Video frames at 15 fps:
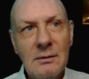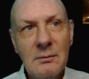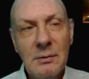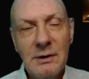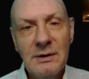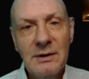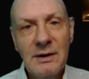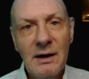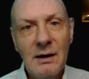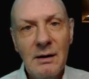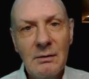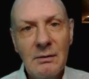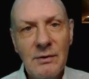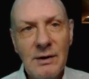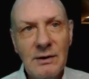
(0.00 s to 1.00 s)
But
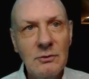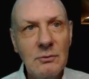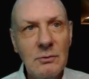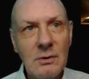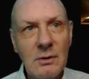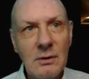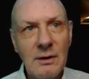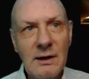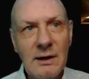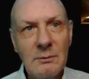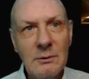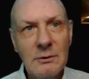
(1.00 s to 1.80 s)
now that you claim